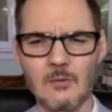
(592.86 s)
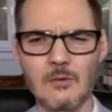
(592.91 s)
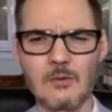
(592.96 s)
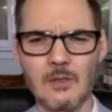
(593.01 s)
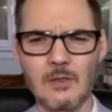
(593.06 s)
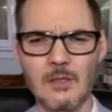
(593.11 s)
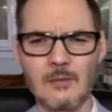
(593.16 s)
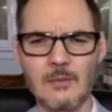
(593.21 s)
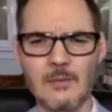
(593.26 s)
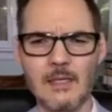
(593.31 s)
rule
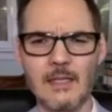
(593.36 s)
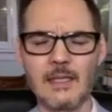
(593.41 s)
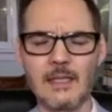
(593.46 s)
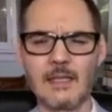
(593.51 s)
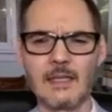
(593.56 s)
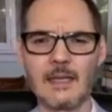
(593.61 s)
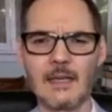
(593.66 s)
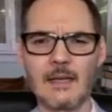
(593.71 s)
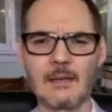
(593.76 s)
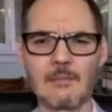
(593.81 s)
come
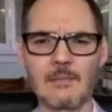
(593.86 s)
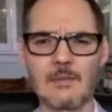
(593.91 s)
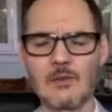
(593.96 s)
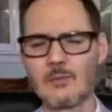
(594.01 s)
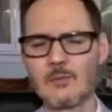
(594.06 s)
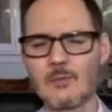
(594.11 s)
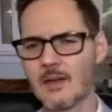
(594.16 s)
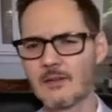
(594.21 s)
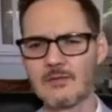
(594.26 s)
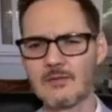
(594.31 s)
in? And you
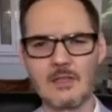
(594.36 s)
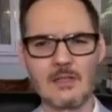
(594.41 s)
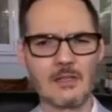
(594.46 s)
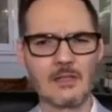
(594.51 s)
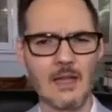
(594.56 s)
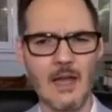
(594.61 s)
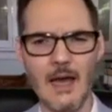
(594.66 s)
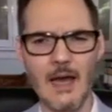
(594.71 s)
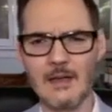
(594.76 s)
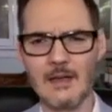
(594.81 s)
may have seen a
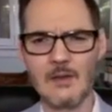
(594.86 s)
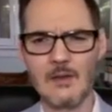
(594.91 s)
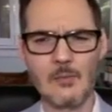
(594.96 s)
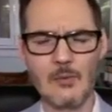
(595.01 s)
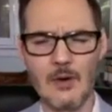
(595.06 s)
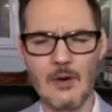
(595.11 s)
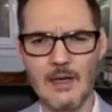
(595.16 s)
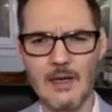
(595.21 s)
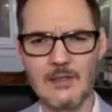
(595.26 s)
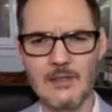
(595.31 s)
lot in the
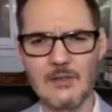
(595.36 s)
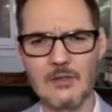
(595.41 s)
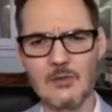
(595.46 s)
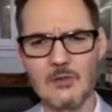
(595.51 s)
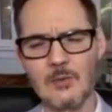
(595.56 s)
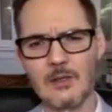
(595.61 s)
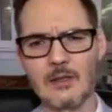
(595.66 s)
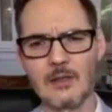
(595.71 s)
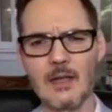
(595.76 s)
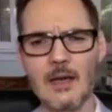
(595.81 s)
press. There's
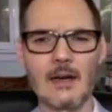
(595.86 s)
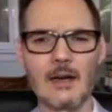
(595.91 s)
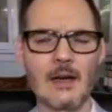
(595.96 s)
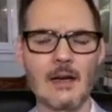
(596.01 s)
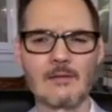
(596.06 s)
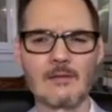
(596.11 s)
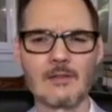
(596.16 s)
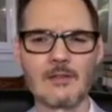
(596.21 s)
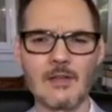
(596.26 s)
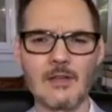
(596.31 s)
been a lot of
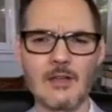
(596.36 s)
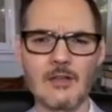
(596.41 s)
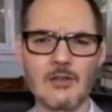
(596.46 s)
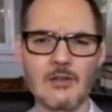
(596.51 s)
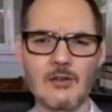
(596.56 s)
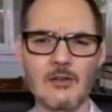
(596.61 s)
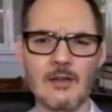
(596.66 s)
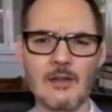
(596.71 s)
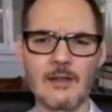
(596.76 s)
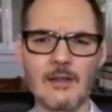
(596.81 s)

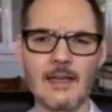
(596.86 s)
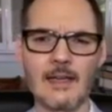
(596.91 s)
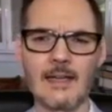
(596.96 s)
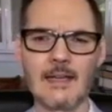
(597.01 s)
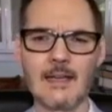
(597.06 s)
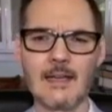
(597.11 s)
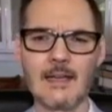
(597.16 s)
conversation around that.